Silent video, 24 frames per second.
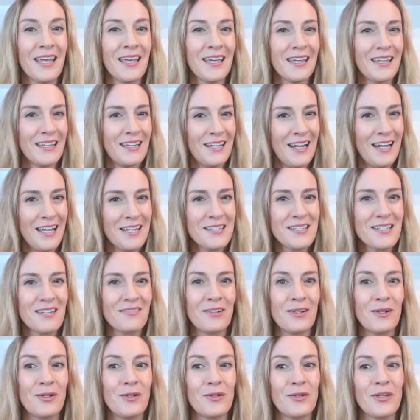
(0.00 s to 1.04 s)
Let's have a
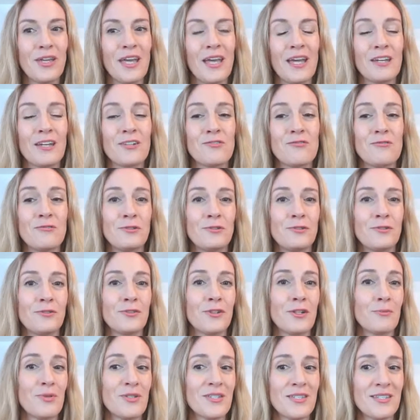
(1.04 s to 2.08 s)
look at rule
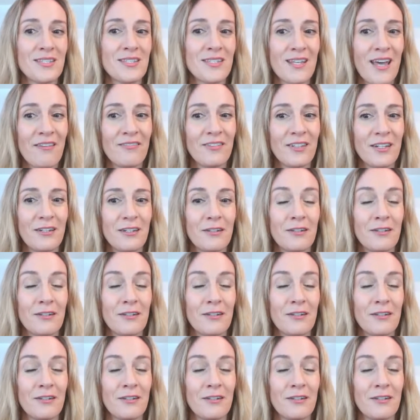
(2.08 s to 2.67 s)
number 7,